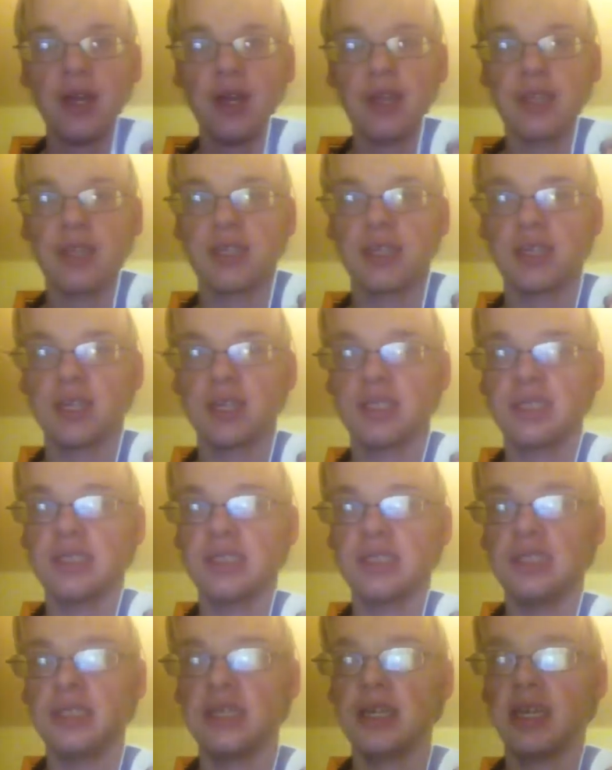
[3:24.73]
the
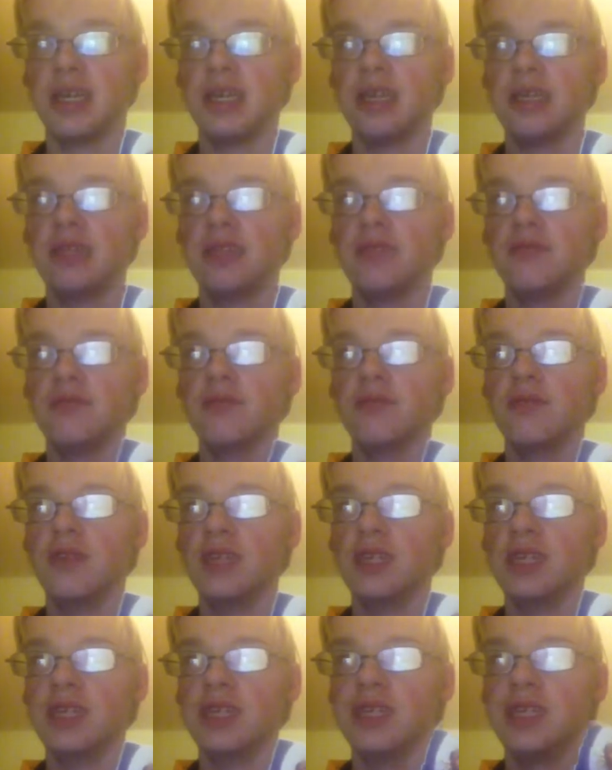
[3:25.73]
dungeon, and you
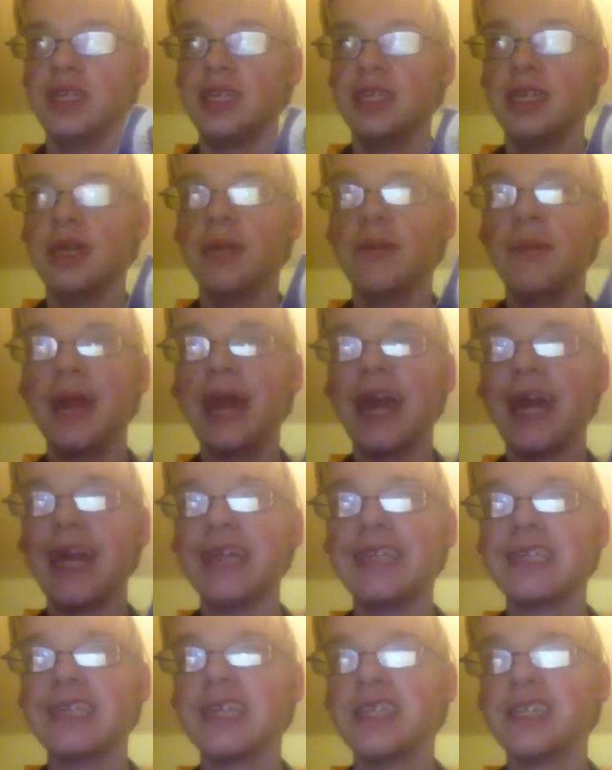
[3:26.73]
really need to pay
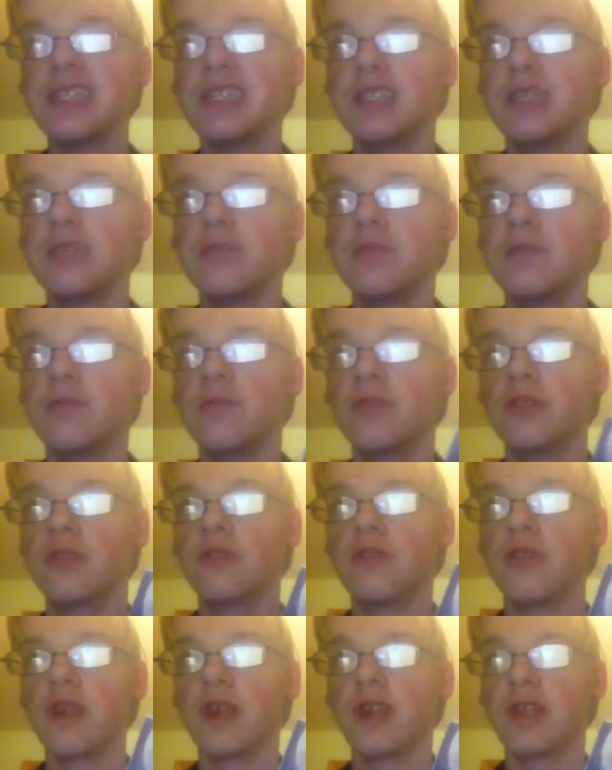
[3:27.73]
attention to
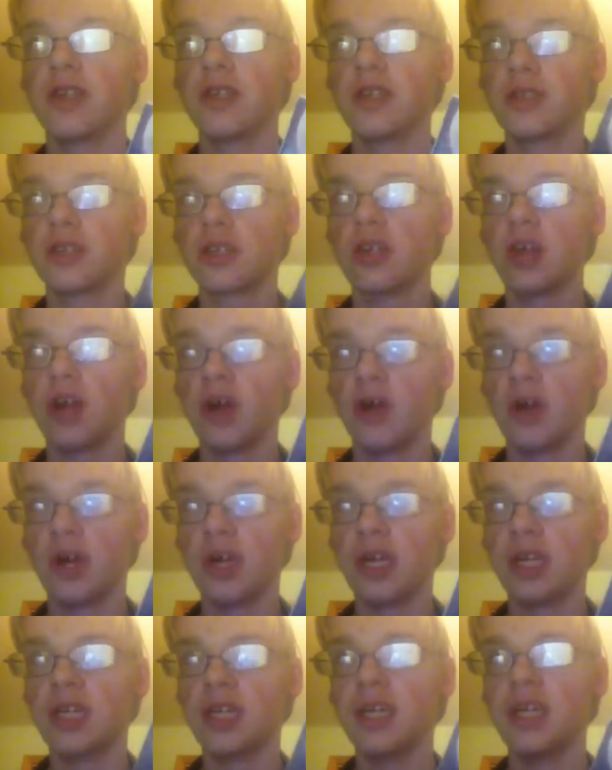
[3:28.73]
where you're
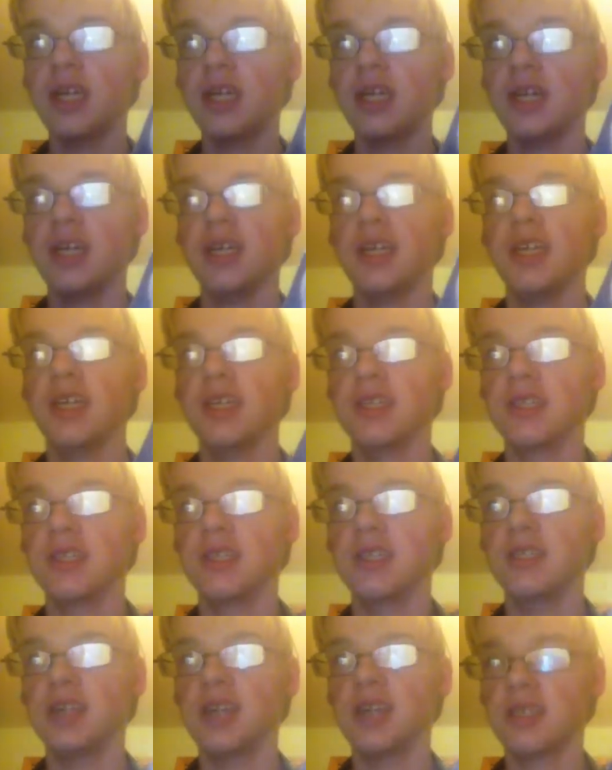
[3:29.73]
going in the
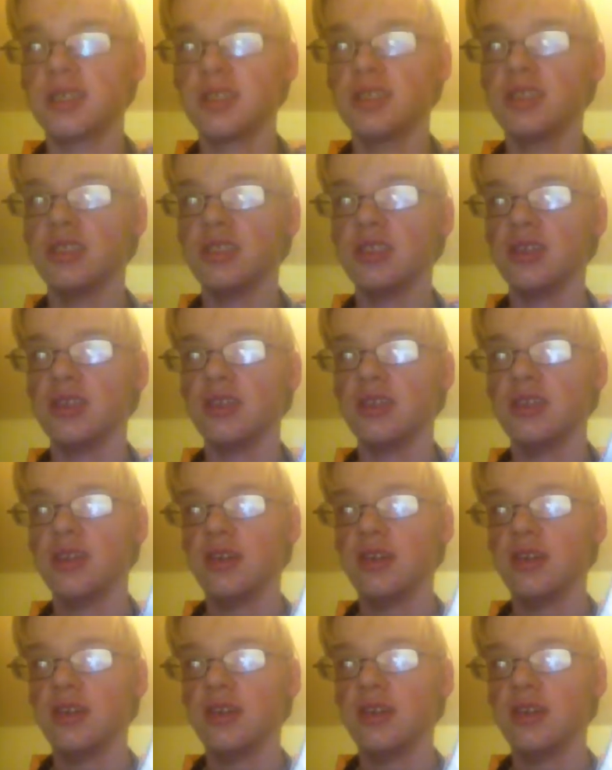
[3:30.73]
dungeon.